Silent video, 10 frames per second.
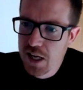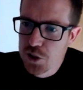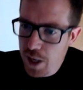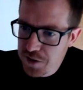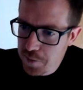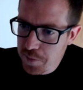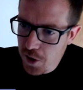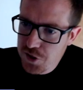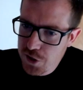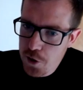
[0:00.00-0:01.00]
So out of the
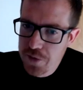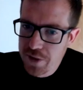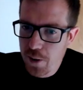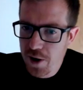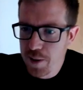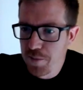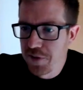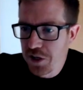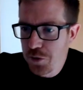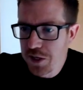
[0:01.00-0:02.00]
box, no, but there are a number of things